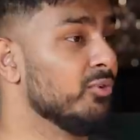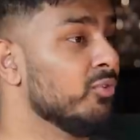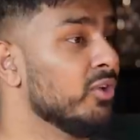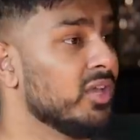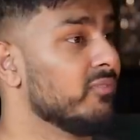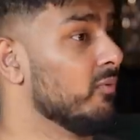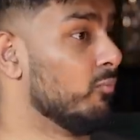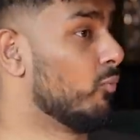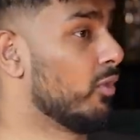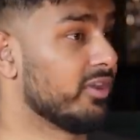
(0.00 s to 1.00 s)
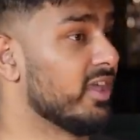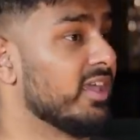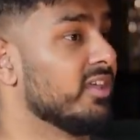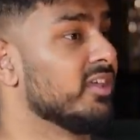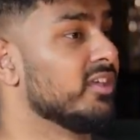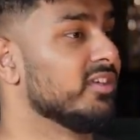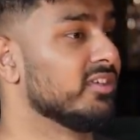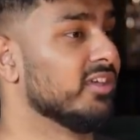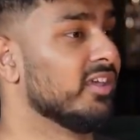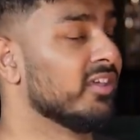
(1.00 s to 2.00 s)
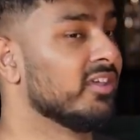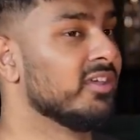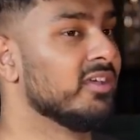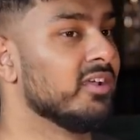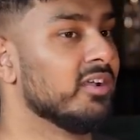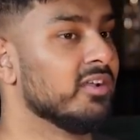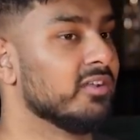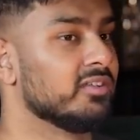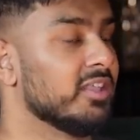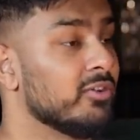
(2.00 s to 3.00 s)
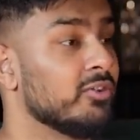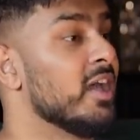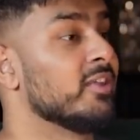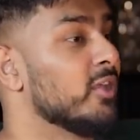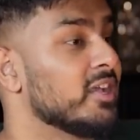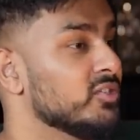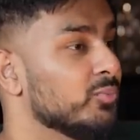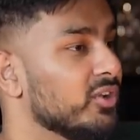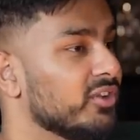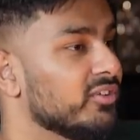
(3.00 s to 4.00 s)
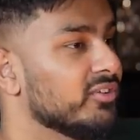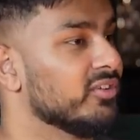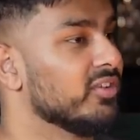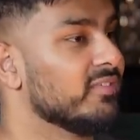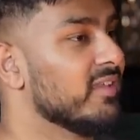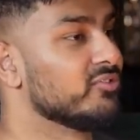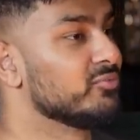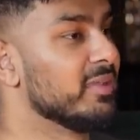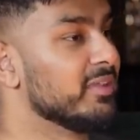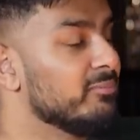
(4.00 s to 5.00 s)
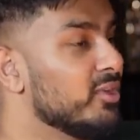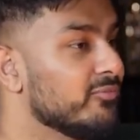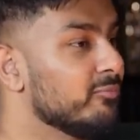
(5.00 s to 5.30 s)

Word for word: mil from one night. Yeah, yeah. They don't know how to actually work. No, they've just made money